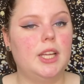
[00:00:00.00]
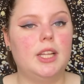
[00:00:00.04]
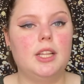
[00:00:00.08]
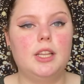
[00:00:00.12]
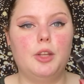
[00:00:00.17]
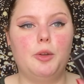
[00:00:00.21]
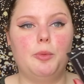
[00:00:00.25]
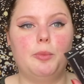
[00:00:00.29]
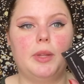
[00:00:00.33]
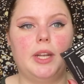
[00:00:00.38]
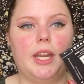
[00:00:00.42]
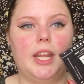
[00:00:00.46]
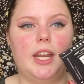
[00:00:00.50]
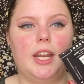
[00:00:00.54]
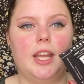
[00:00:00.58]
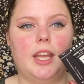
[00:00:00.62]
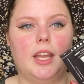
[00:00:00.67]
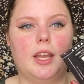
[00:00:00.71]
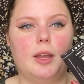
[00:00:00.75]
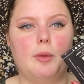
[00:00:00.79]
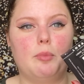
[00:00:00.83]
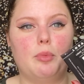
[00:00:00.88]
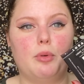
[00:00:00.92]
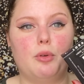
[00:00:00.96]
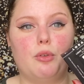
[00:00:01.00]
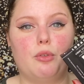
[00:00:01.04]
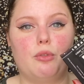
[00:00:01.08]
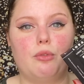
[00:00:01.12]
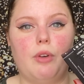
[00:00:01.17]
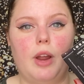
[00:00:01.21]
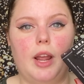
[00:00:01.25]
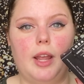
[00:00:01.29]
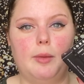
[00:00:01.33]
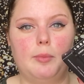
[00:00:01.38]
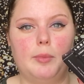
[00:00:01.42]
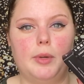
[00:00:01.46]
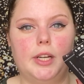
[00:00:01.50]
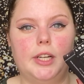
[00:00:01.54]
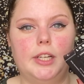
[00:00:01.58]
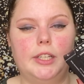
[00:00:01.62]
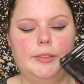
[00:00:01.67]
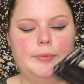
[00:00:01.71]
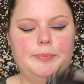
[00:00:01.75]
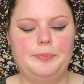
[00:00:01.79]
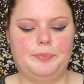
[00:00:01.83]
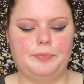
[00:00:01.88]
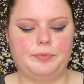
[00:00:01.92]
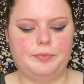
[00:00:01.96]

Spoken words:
Illuminating Primer.